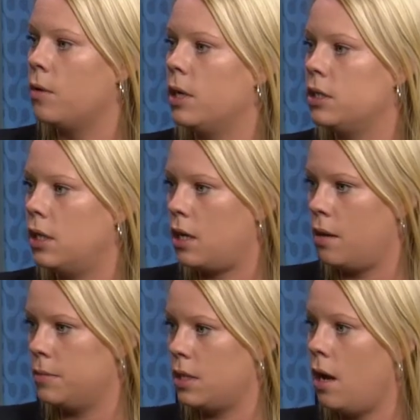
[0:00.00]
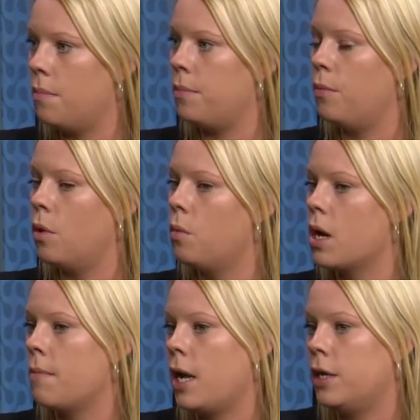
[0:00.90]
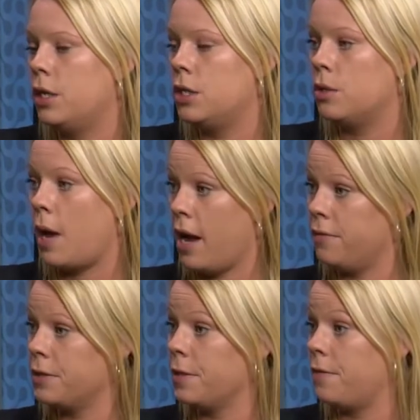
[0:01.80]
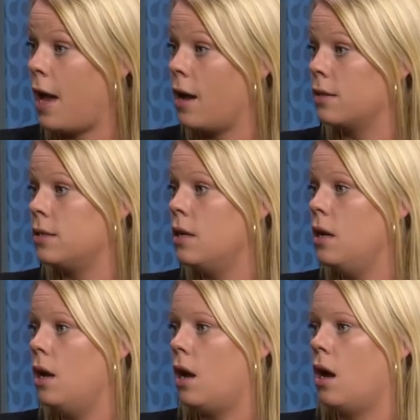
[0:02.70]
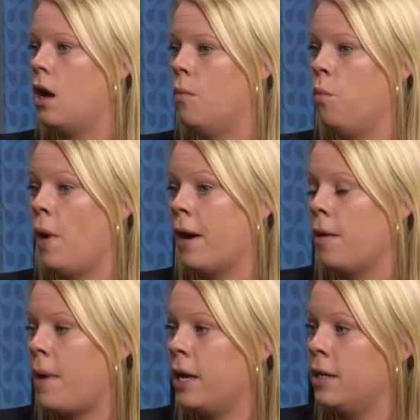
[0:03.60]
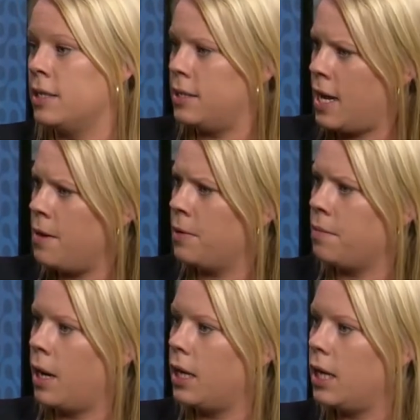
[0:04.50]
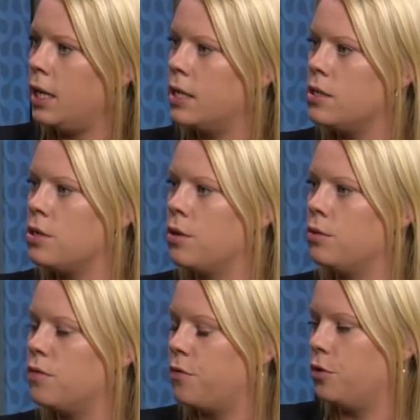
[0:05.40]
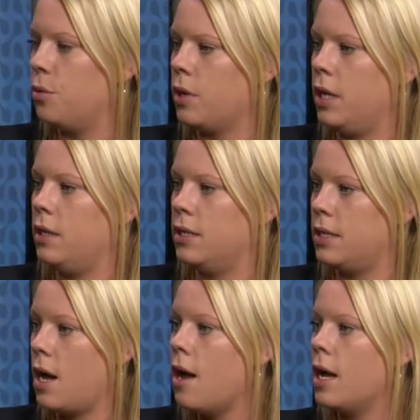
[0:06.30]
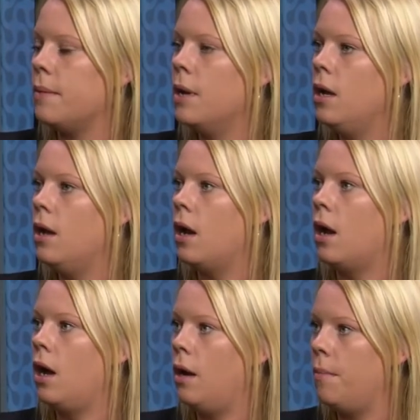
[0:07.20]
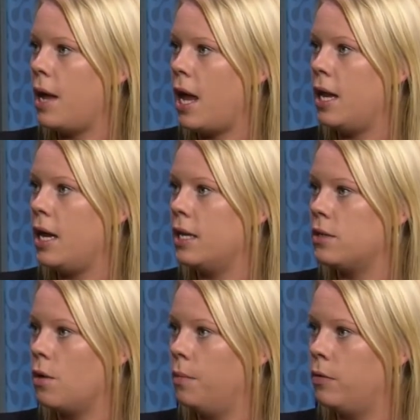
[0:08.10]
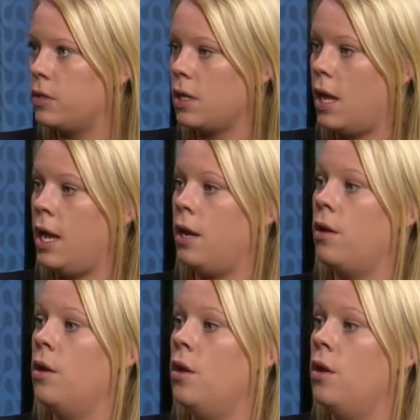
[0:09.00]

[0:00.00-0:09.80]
question that comes up. Well, what am I going to do after the fact? Where am I going to stay with my kids, you know, during this time? And it's almost like,